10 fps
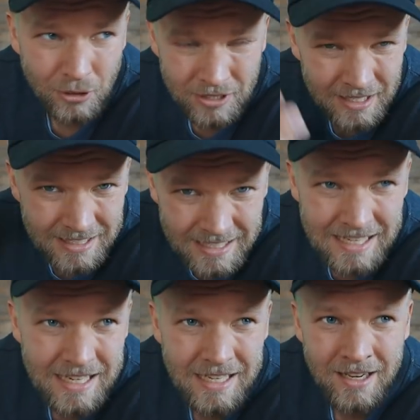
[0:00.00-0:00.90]
You're gonna
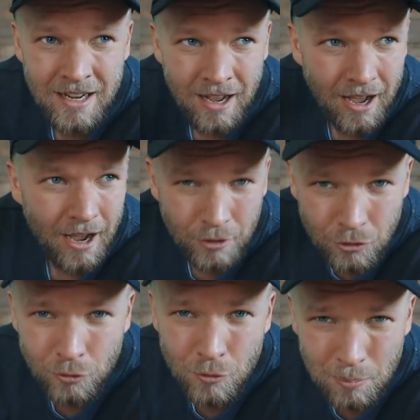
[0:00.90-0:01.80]
need a
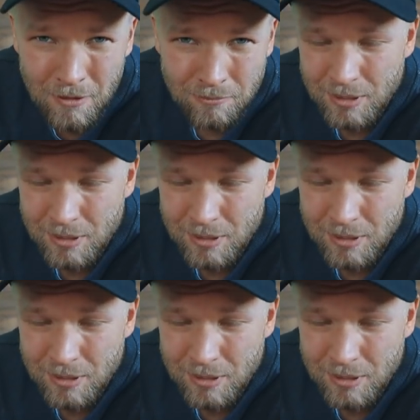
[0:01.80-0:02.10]
group of